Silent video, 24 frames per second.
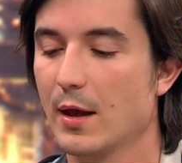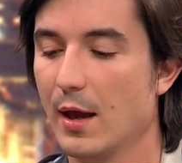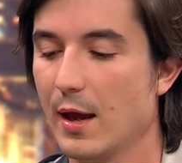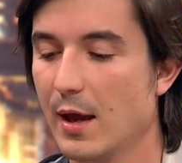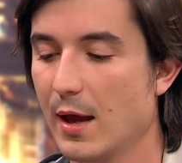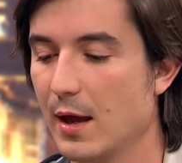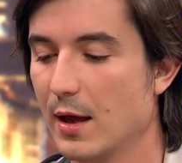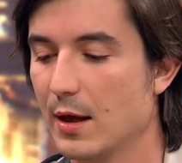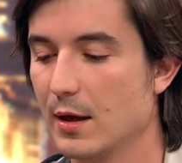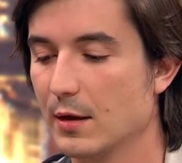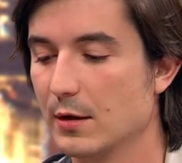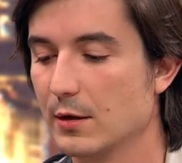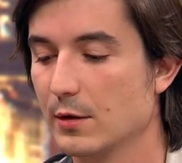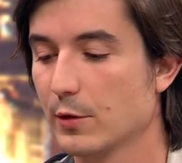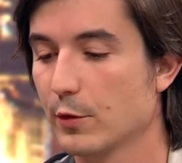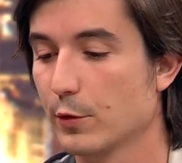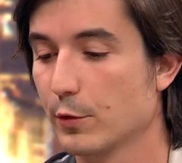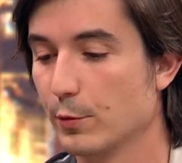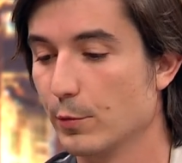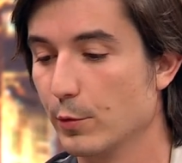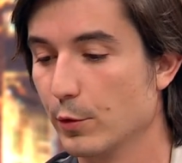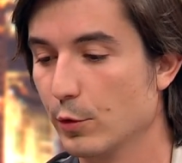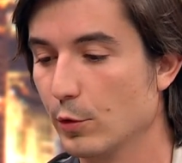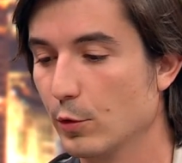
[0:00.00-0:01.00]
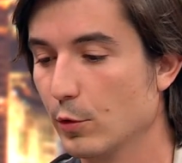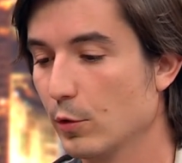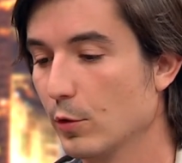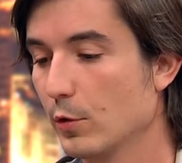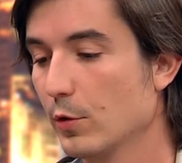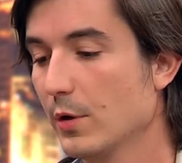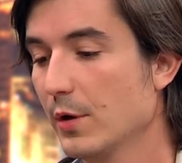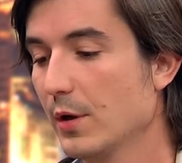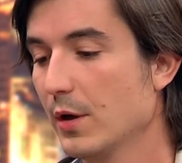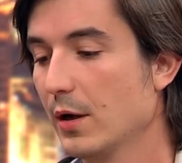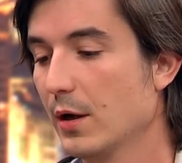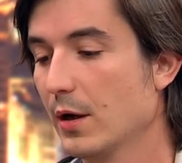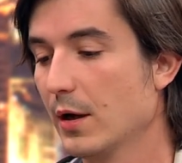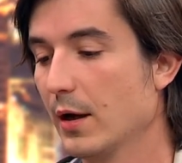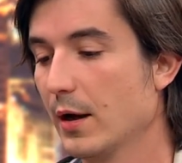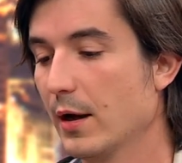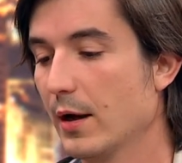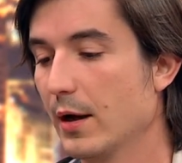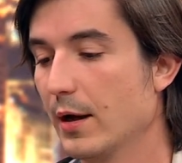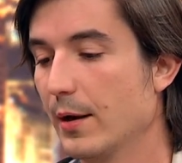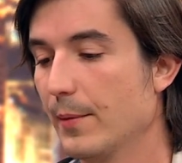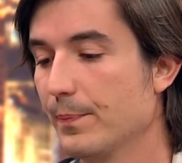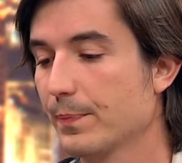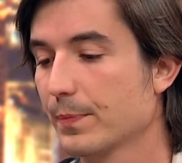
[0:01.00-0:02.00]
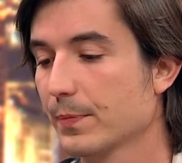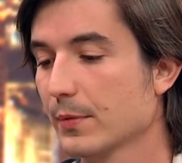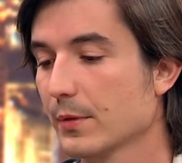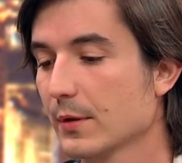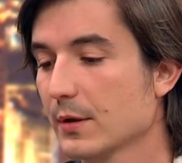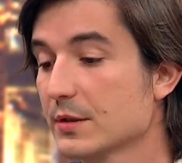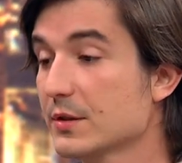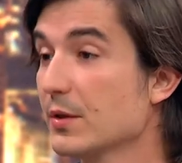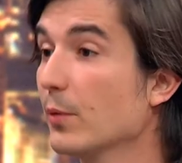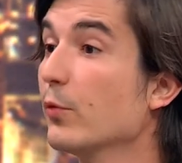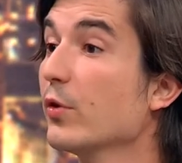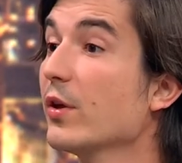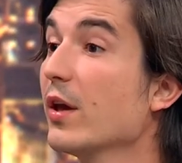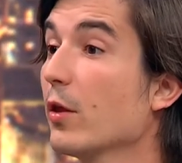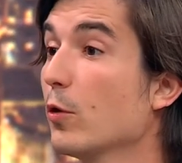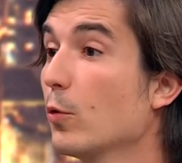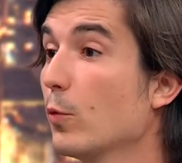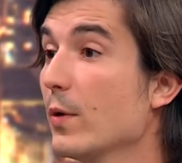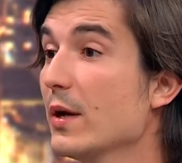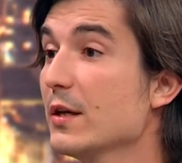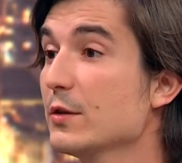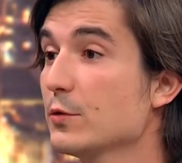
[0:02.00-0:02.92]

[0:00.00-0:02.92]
and through some of the other